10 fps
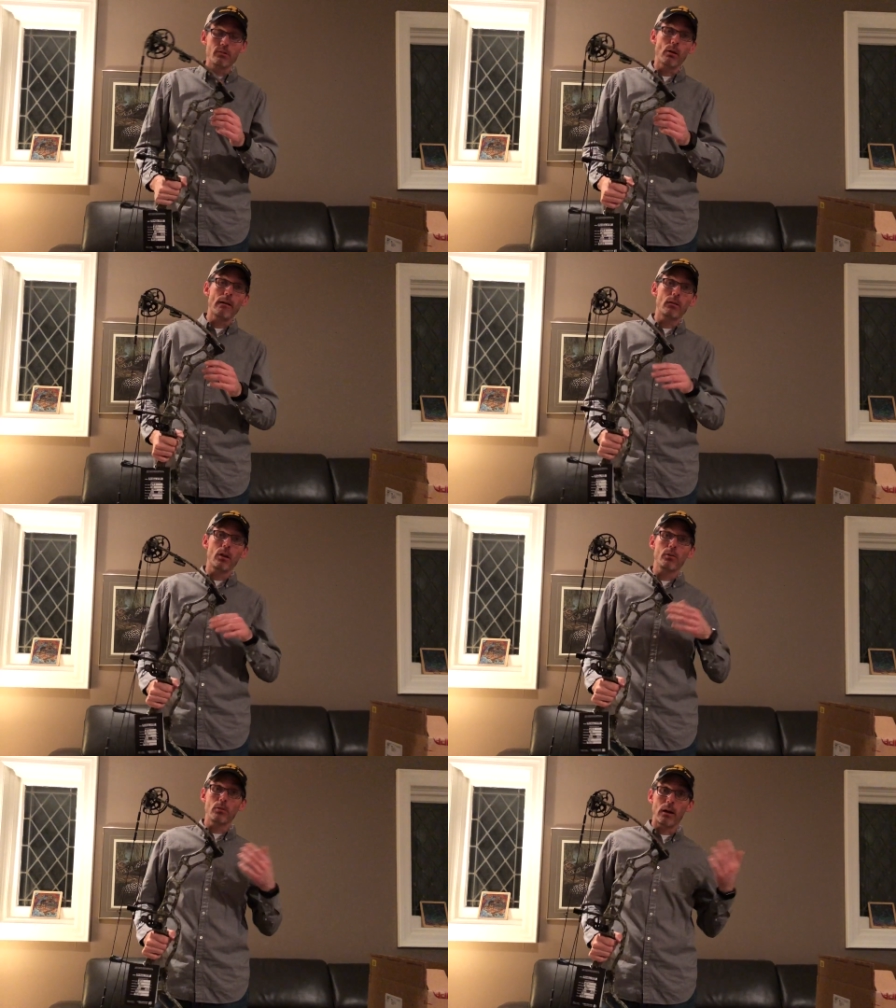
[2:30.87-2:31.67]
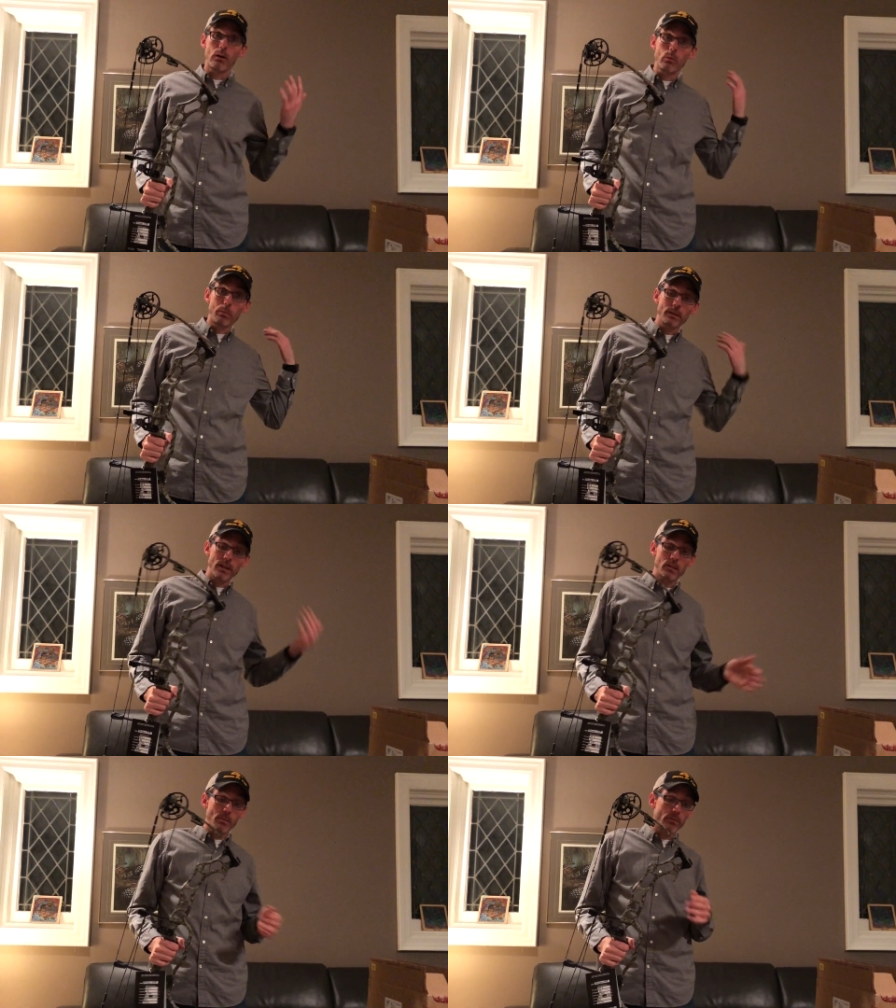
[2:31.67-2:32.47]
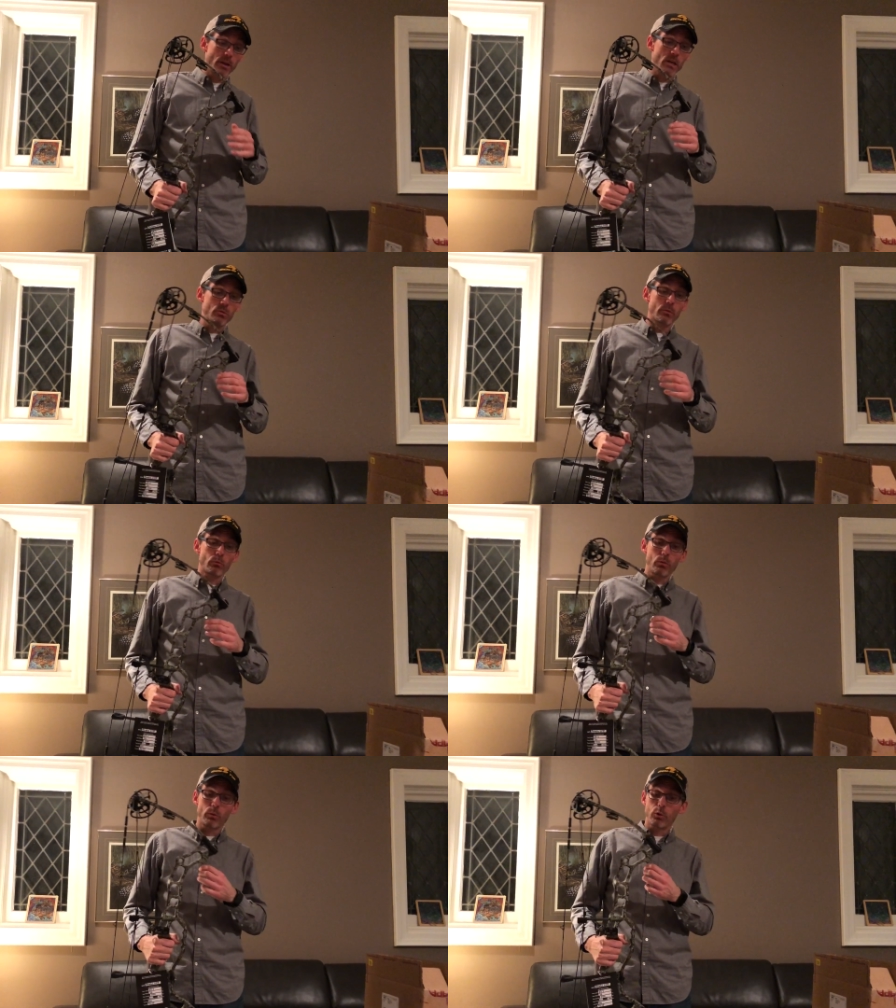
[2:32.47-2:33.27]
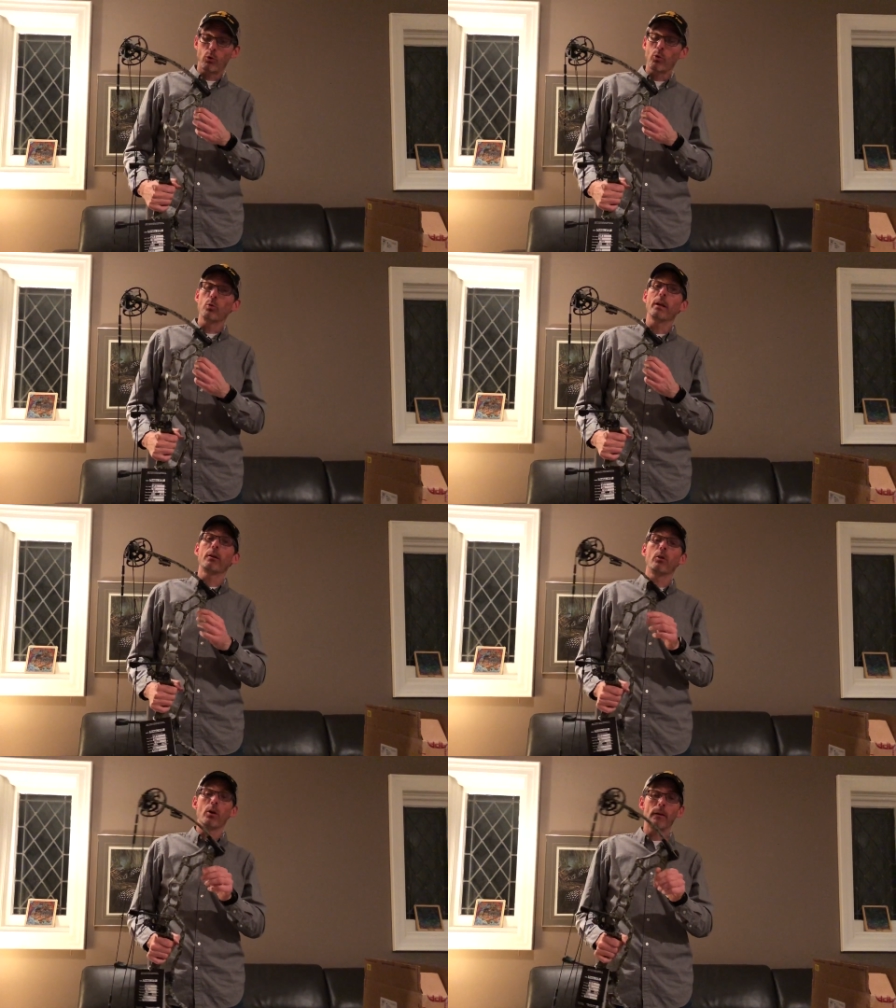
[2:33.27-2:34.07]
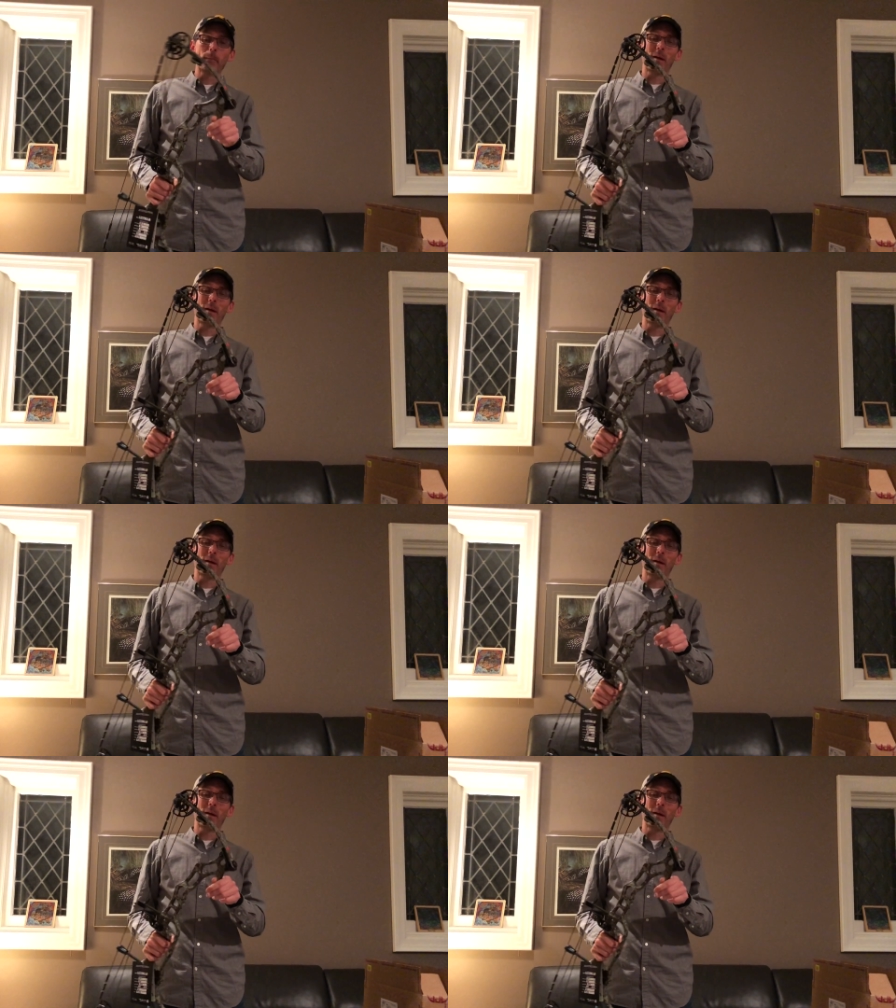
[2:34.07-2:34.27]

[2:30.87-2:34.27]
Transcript: So I will bring that to my range with a chrono later on.